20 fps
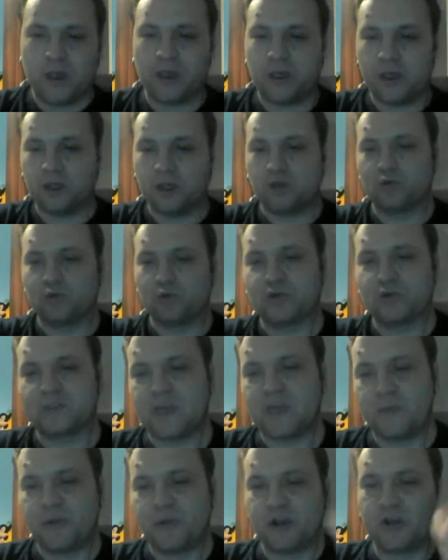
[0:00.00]
into
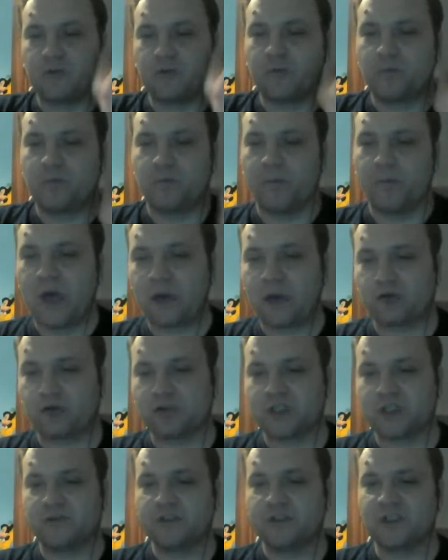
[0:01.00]
separate
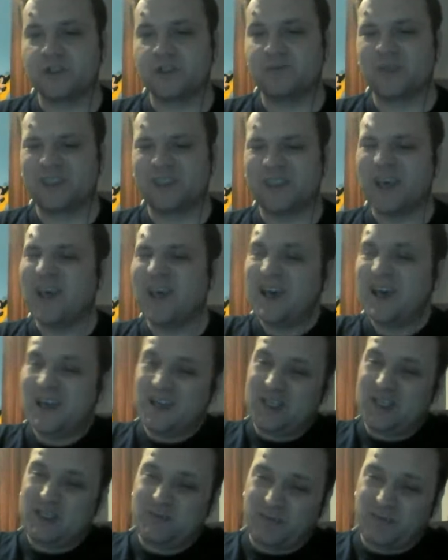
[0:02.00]
microservices. But
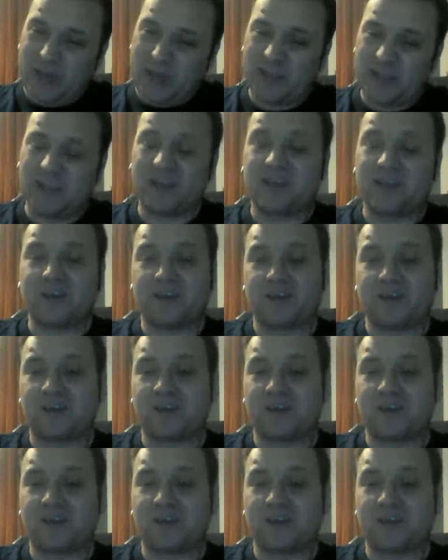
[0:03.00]
splitting